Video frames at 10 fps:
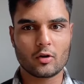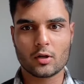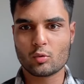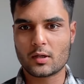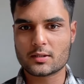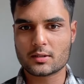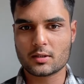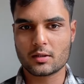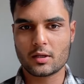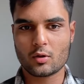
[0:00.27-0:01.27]
order to
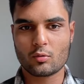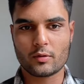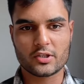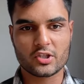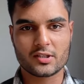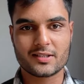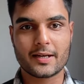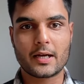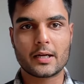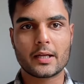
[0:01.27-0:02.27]
answer your questions
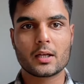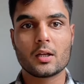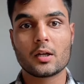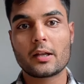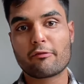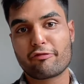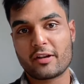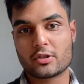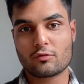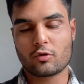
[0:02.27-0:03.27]
regarding learning
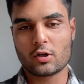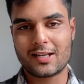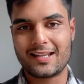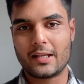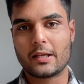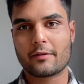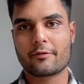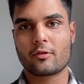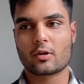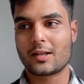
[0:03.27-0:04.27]
French for TEF
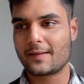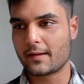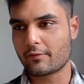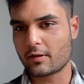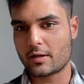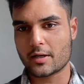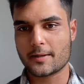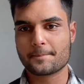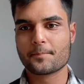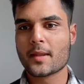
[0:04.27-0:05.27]
or TCF Canada.